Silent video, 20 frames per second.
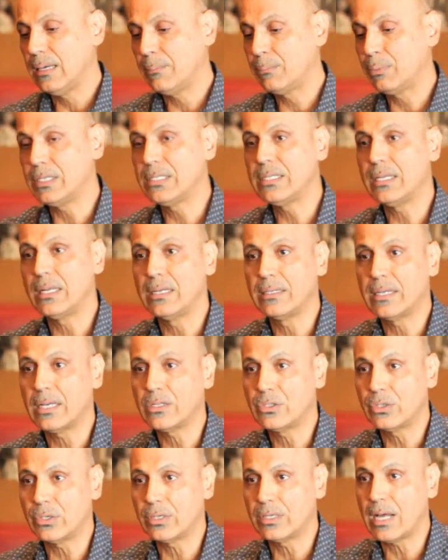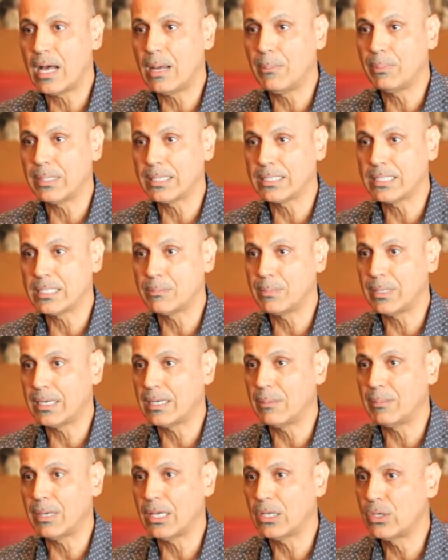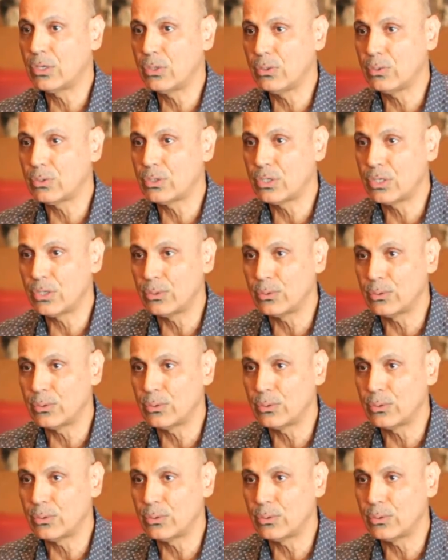prison industrial complex has become a huge